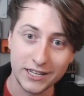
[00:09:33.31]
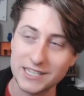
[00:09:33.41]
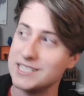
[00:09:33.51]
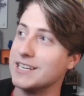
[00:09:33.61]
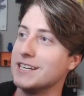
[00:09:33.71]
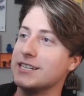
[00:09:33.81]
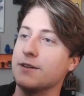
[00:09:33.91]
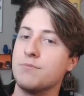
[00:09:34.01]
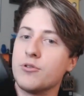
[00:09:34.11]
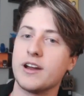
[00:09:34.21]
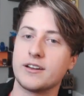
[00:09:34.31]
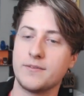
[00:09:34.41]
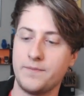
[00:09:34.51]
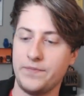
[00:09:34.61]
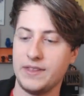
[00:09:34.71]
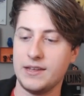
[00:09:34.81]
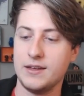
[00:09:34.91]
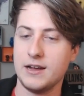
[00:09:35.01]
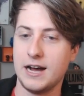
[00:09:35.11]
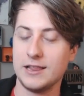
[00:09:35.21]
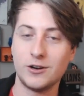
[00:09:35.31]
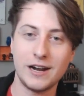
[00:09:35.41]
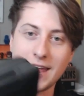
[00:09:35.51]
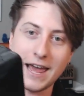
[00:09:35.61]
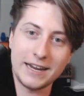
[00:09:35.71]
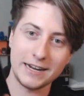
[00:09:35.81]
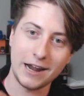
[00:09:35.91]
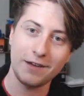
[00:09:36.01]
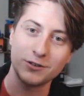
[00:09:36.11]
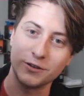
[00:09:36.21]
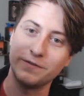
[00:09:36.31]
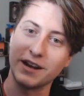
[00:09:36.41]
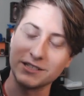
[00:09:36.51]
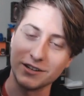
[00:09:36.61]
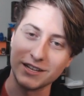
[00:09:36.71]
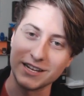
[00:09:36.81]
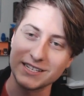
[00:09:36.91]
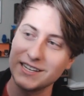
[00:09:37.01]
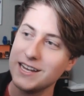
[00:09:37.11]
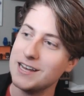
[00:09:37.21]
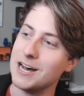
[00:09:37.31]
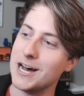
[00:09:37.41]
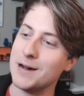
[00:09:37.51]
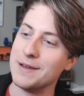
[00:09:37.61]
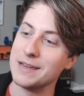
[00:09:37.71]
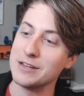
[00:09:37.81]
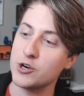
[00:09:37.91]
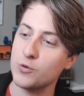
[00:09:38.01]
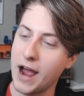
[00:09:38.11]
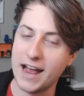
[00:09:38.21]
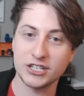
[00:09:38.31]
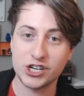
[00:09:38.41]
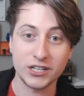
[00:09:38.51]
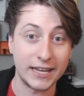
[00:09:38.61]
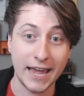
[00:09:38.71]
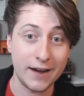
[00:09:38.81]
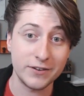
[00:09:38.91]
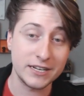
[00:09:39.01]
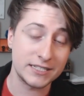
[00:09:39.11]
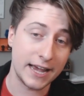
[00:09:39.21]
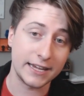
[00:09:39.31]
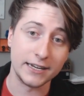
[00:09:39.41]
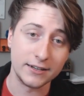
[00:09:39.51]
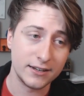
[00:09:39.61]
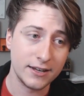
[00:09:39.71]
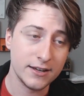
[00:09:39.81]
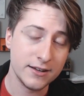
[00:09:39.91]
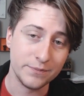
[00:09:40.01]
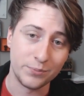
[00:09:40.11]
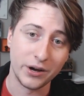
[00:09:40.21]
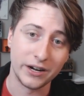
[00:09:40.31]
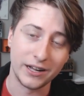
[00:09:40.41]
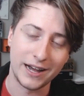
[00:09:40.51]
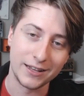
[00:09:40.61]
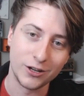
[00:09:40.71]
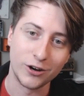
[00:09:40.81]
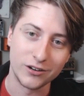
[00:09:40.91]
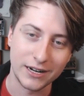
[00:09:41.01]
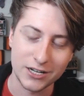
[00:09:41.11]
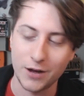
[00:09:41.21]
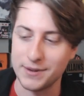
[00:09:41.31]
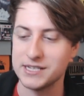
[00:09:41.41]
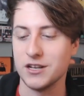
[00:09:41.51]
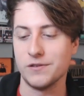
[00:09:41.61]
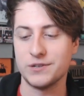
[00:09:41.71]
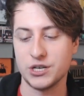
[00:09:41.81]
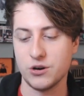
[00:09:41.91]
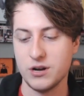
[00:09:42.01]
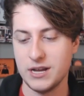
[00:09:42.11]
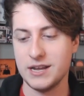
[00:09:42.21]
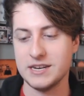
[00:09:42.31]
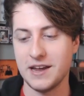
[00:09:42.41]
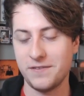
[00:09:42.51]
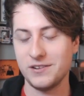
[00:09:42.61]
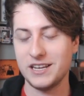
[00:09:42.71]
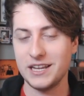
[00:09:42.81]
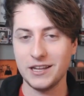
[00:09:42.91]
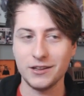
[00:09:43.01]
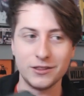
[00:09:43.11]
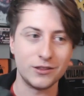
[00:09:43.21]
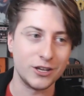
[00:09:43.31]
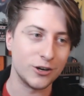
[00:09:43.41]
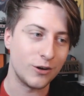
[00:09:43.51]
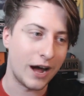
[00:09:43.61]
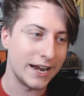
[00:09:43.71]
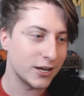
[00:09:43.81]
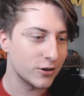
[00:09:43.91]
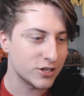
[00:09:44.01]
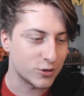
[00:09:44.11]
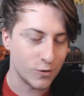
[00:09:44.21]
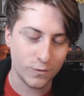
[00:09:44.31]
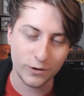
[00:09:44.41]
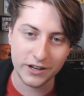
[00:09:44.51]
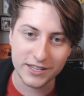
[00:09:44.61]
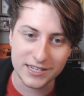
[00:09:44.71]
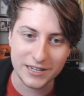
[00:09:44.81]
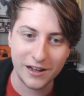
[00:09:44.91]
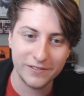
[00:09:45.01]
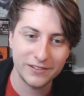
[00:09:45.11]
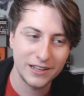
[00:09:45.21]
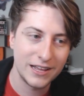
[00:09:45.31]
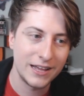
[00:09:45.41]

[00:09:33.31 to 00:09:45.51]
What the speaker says: look at this thing. It's like a brick. I learned how to edit in After Effects on this. It crashed like every second, but I learned. I taught myself. So definitely, I didn't go to school for any of this stuff.